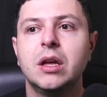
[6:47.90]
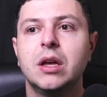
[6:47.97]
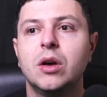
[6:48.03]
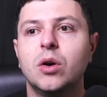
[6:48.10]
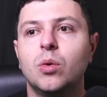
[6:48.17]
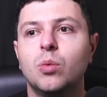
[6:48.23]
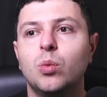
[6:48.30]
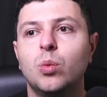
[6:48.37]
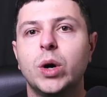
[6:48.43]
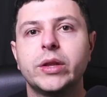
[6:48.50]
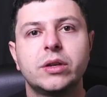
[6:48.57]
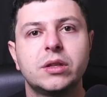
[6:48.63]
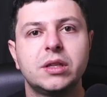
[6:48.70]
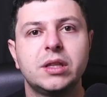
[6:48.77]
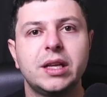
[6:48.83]
what
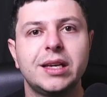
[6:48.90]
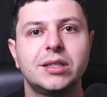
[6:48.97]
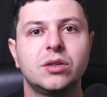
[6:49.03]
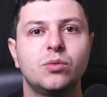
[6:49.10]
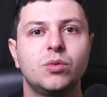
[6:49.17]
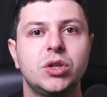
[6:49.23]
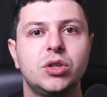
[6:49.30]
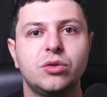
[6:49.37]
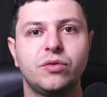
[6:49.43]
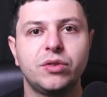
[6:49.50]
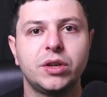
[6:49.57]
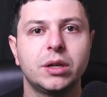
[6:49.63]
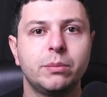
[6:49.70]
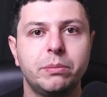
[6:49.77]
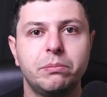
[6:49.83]
are the days in which you
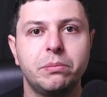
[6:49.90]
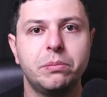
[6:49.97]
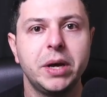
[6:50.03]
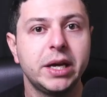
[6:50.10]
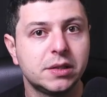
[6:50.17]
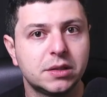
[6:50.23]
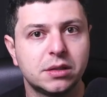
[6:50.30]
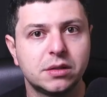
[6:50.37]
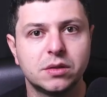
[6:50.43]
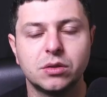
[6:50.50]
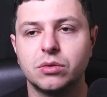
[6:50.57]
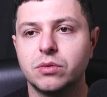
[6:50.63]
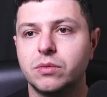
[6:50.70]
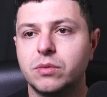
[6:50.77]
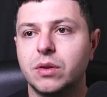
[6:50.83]
feel best?
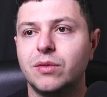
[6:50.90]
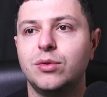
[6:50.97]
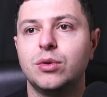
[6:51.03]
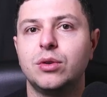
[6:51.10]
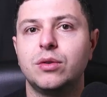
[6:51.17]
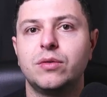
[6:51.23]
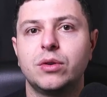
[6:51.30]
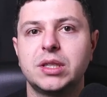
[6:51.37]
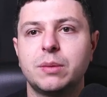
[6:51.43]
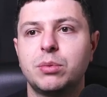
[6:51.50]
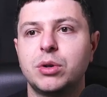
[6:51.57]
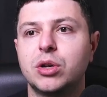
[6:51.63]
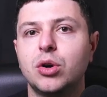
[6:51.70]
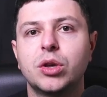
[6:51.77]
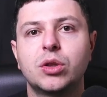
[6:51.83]
So if you're, for example,
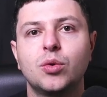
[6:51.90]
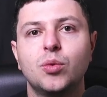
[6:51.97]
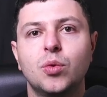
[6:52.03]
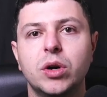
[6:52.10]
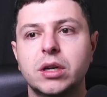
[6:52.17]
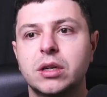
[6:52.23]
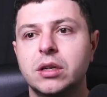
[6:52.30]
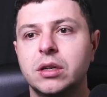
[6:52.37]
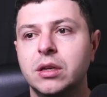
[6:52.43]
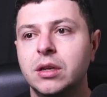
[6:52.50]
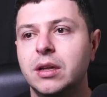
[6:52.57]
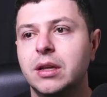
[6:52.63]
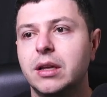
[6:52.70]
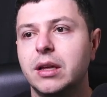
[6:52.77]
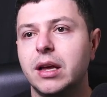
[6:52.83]
going to work
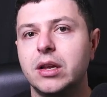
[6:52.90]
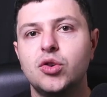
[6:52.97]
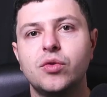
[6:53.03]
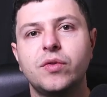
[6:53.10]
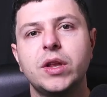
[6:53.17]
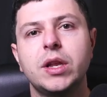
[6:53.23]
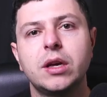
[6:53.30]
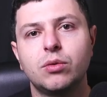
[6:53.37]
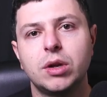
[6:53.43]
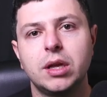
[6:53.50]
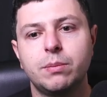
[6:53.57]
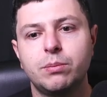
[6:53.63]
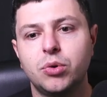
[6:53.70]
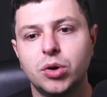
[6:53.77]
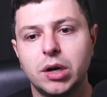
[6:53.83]
and you're feeling really
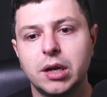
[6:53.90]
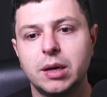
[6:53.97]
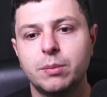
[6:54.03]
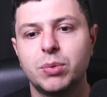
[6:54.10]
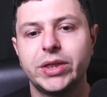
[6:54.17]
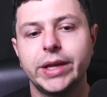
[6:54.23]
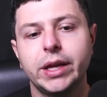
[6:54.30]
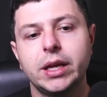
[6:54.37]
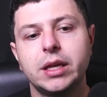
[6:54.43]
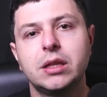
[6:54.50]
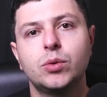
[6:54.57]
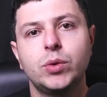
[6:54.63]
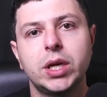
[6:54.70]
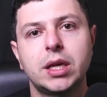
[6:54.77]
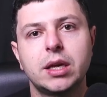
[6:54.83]
poorly, but then at the
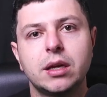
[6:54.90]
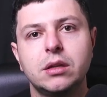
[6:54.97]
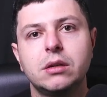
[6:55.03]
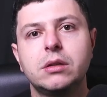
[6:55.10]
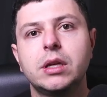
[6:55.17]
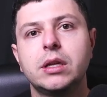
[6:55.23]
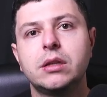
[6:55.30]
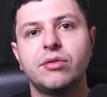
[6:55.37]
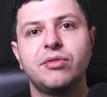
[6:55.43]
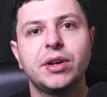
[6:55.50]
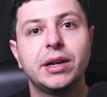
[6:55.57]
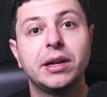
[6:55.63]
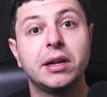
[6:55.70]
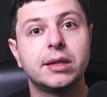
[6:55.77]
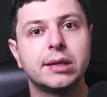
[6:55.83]
weekend you tend to feel
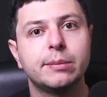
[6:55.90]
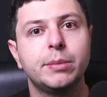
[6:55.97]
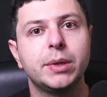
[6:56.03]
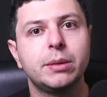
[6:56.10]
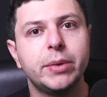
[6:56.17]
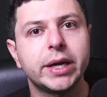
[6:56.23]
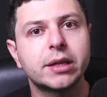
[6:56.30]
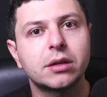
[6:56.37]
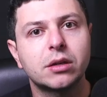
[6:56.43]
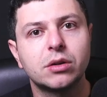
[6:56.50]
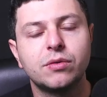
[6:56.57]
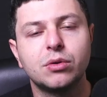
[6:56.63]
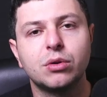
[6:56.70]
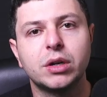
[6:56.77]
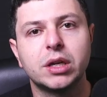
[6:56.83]
a little bit better
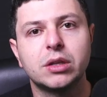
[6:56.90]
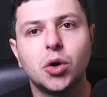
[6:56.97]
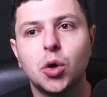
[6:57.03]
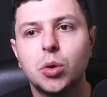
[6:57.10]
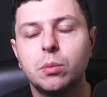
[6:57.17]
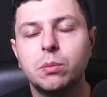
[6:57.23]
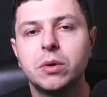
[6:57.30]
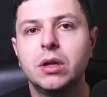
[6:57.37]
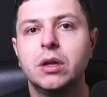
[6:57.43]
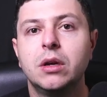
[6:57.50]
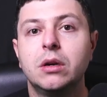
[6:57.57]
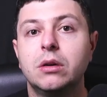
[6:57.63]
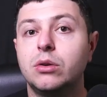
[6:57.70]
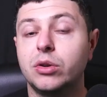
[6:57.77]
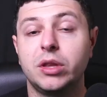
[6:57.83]
if you're at home,
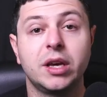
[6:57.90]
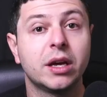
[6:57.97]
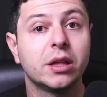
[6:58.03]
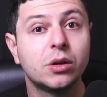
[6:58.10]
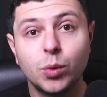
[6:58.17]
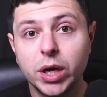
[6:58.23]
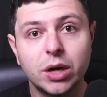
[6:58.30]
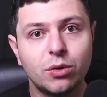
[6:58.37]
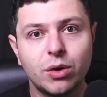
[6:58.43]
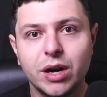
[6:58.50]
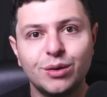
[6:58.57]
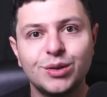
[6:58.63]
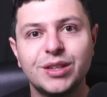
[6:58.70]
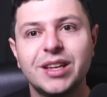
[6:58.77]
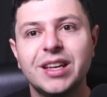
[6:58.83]
or the other way
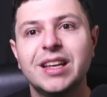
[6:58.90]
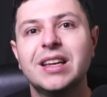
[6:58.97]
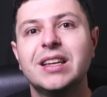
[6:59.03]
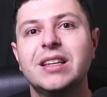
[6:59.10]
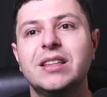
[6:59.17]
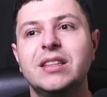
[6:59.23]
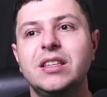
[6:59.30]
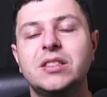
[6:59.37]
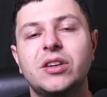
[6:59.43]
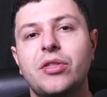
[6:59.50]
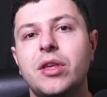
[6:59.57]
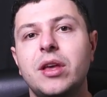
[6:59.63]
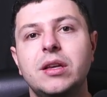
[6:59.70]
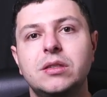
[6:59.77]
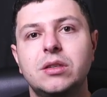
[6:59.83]
around. These are
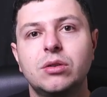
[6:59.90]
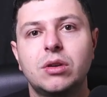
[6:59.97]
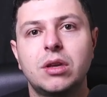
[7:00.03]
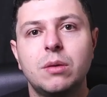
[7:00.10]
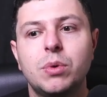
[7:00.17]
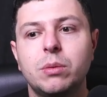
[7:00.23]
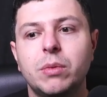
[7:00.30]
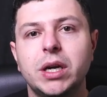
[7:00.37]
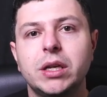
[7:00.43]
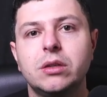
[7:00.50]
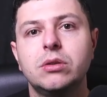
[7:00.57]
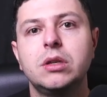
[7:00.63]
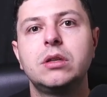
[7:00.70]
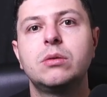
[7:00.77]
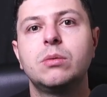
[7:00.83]
things to keep in mind. You
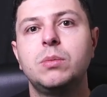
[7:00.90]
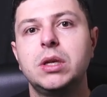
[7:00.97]
need to be